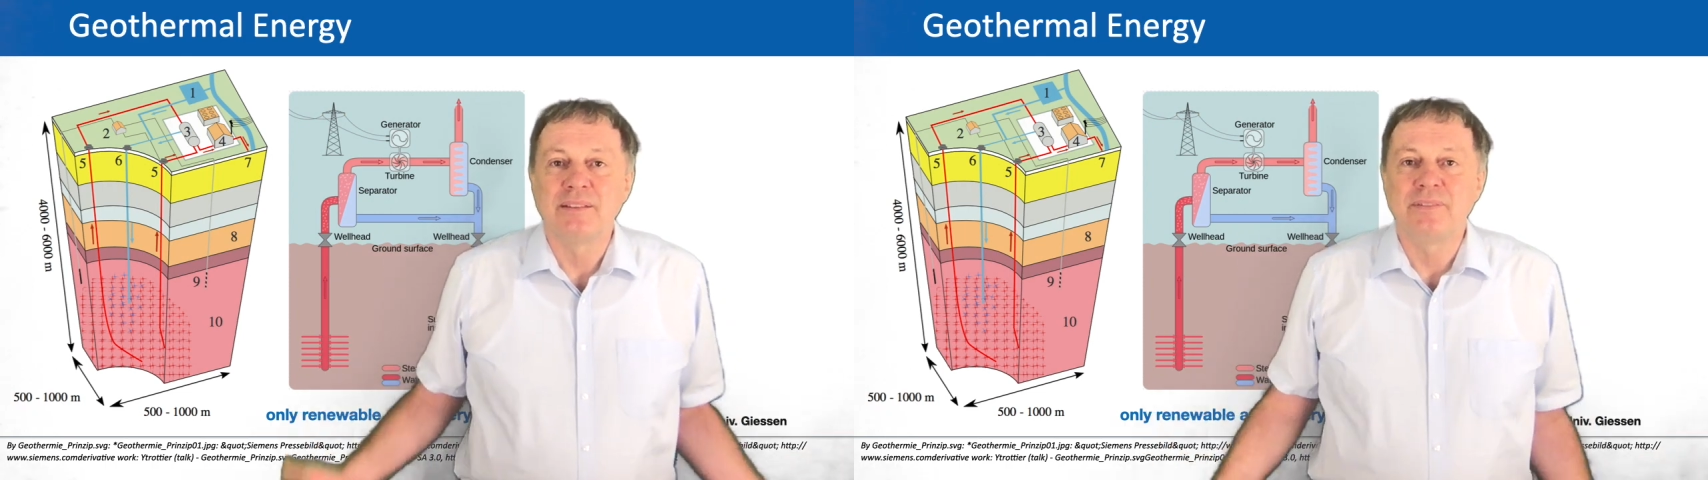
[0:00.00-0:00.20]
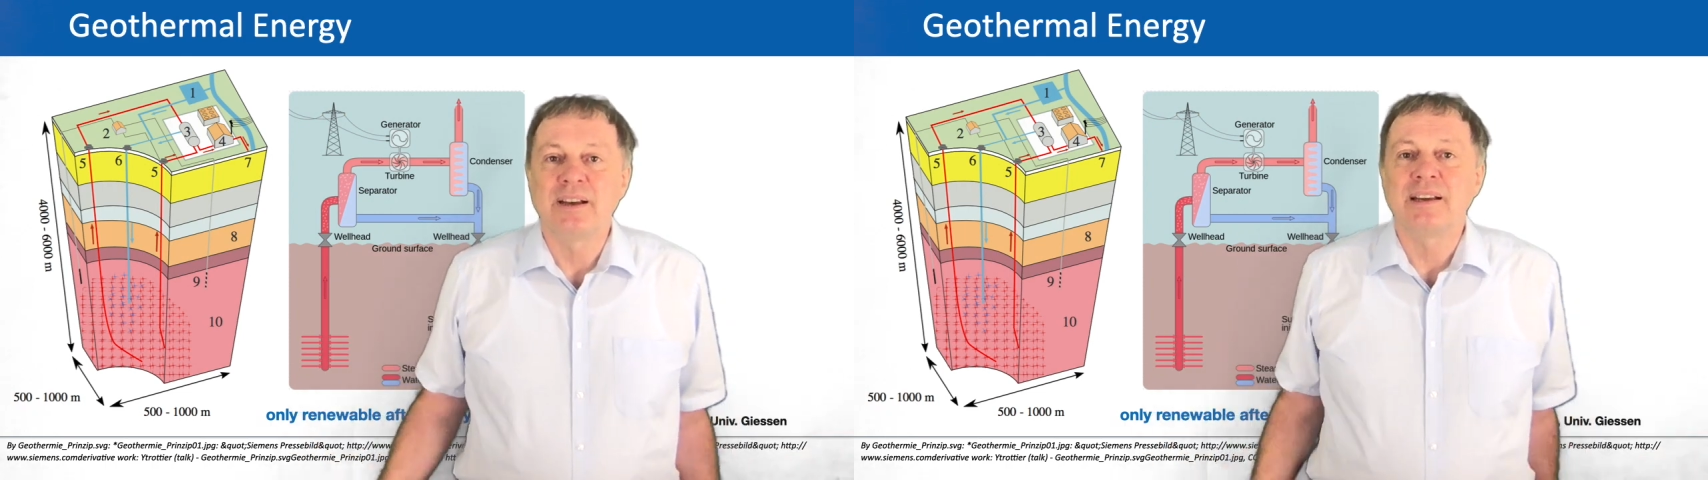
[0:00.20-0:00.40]

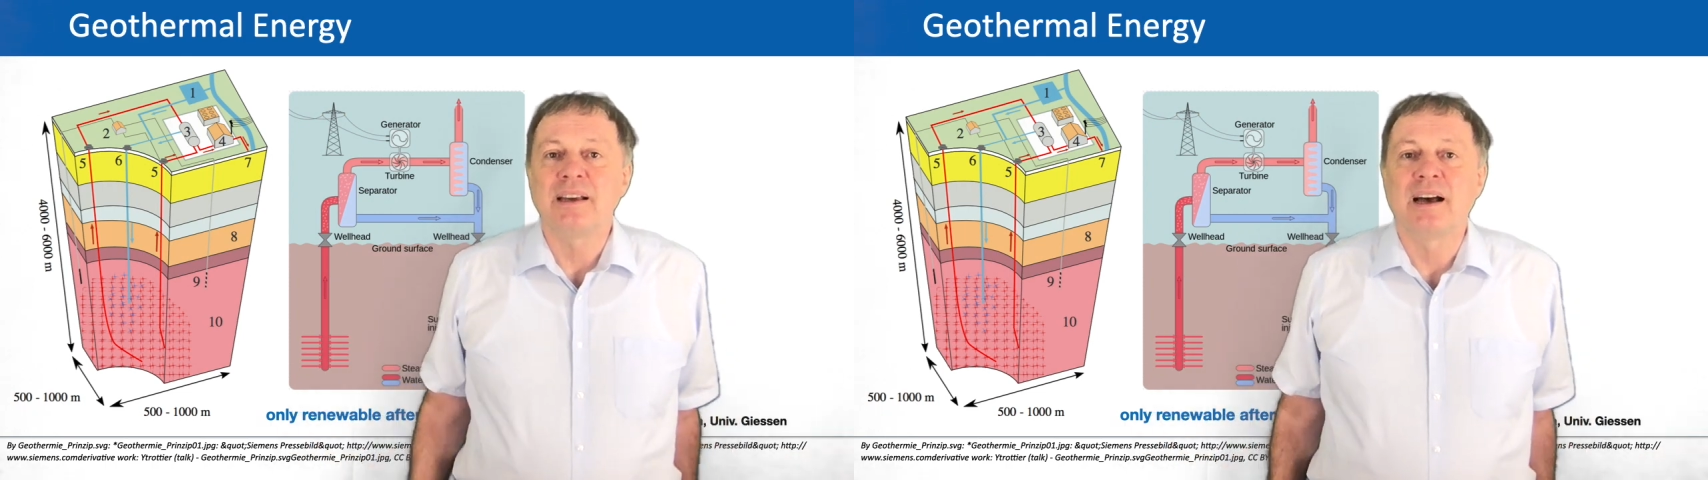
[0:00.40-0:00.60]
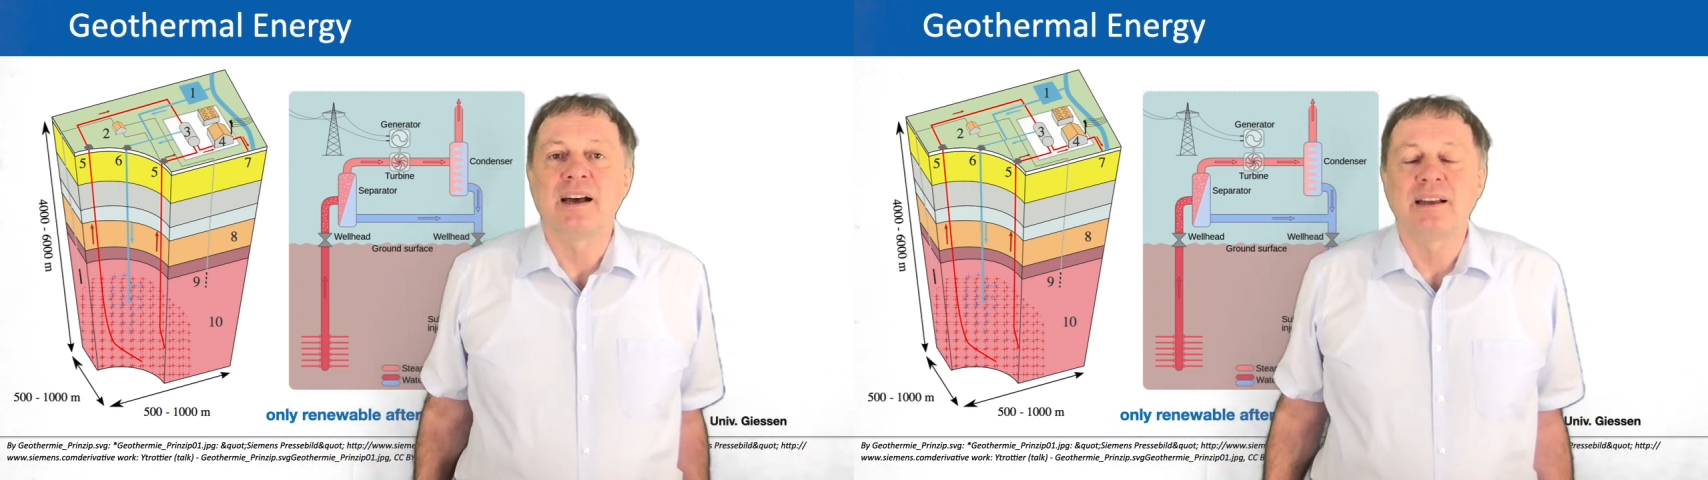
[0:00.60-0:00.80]
very
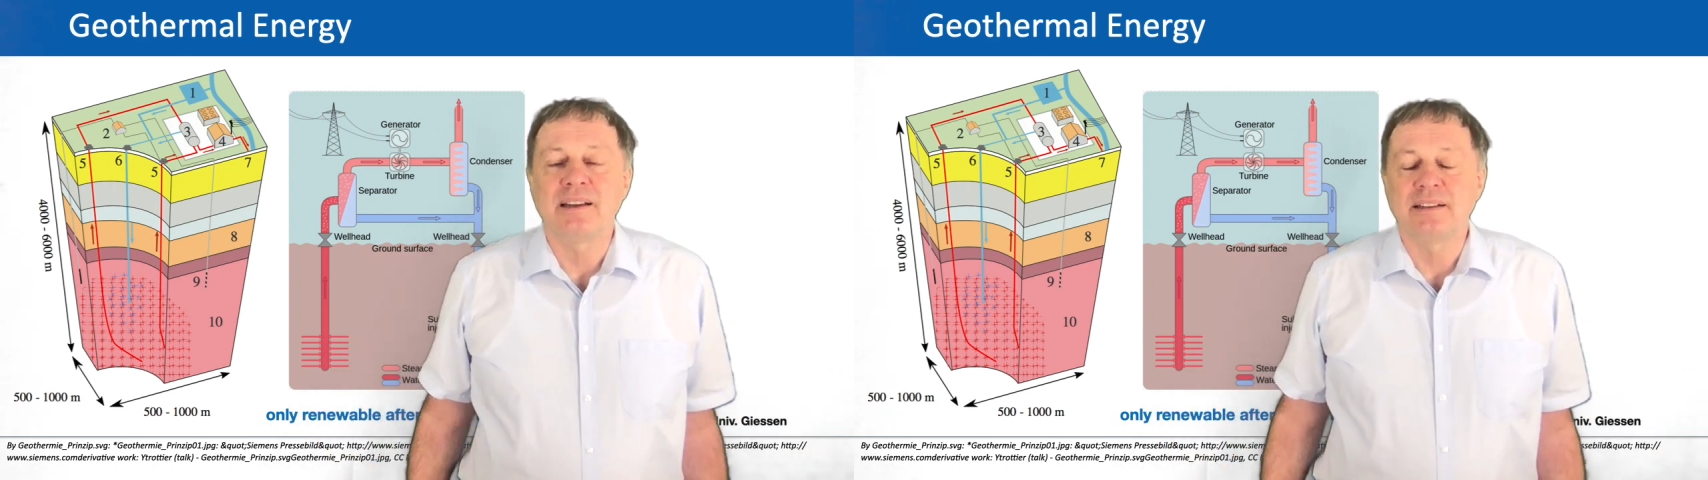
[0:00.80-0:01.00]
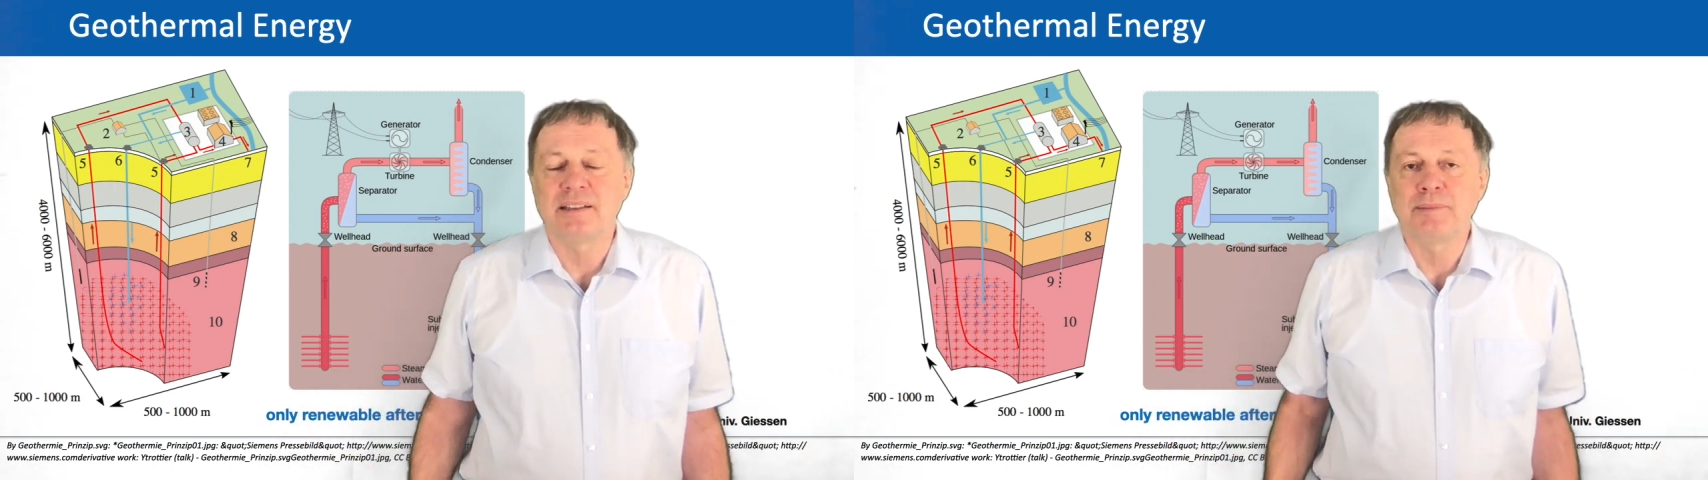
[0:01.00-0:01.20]

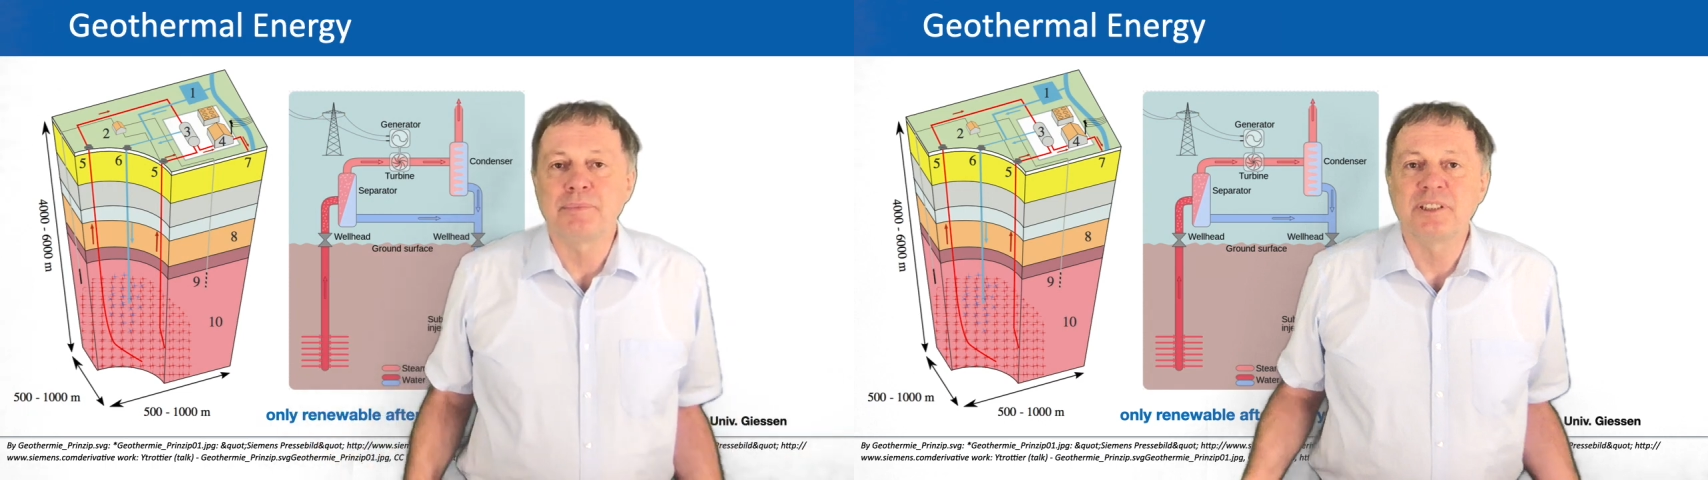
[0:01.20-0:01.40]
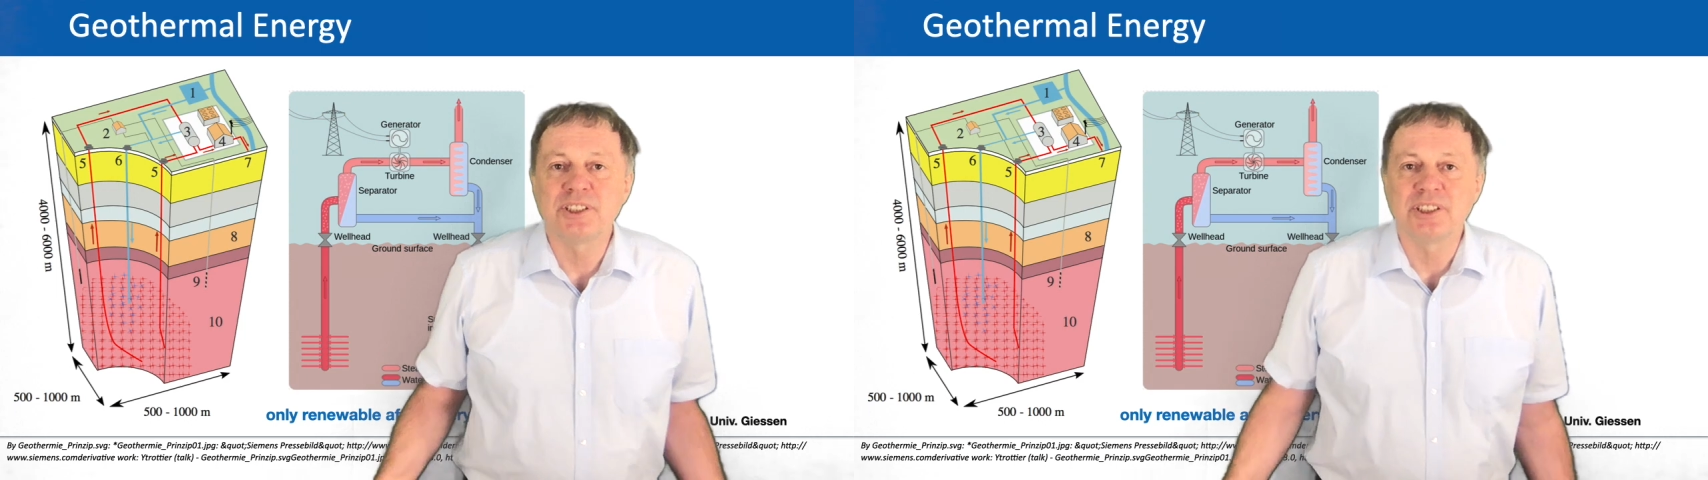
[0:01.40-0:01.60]
high
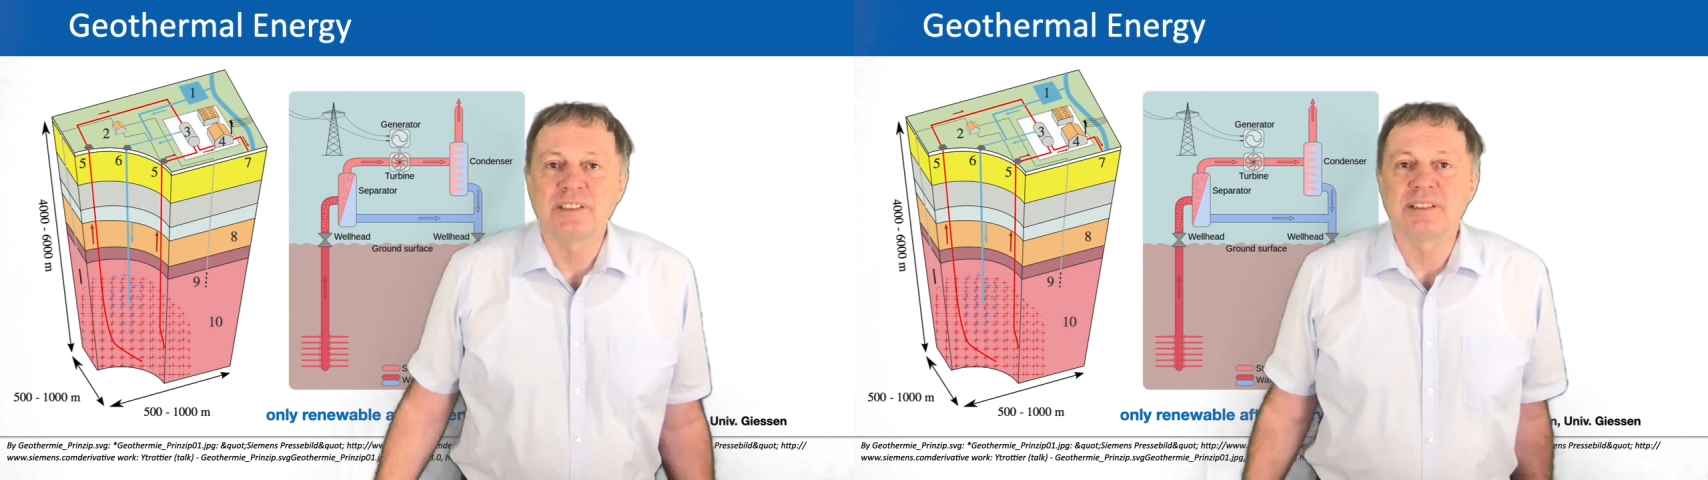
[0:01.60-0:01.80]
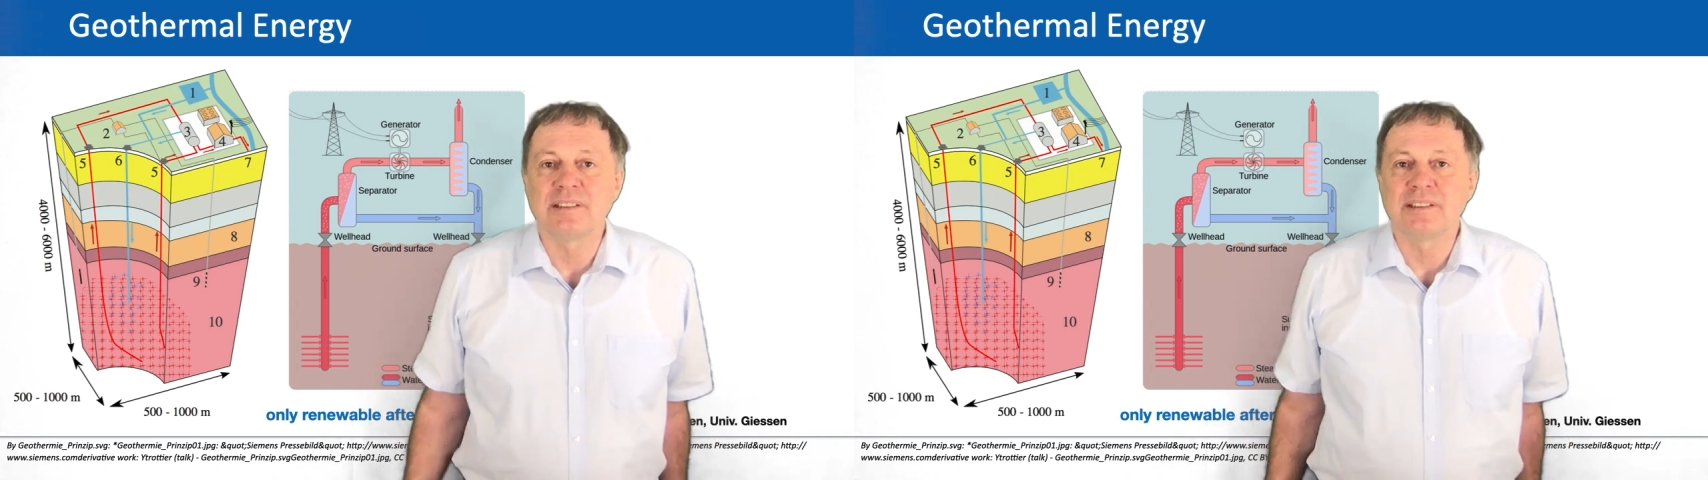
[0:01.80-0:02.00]

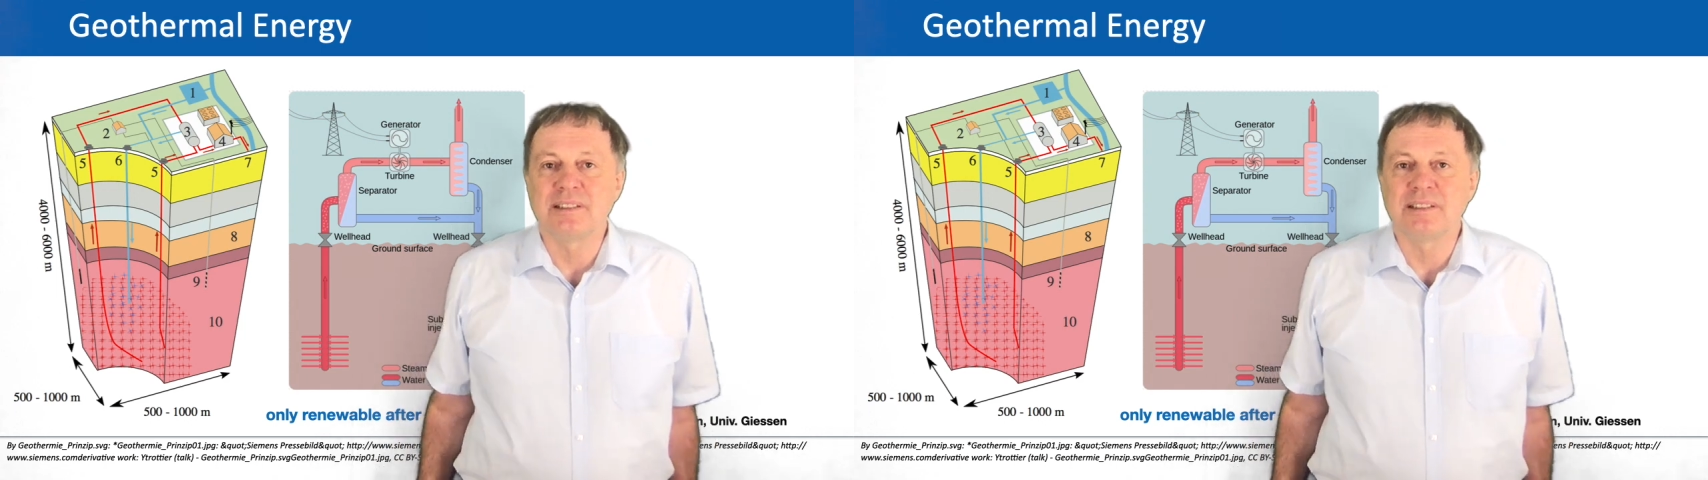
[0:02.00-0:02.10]
temperatures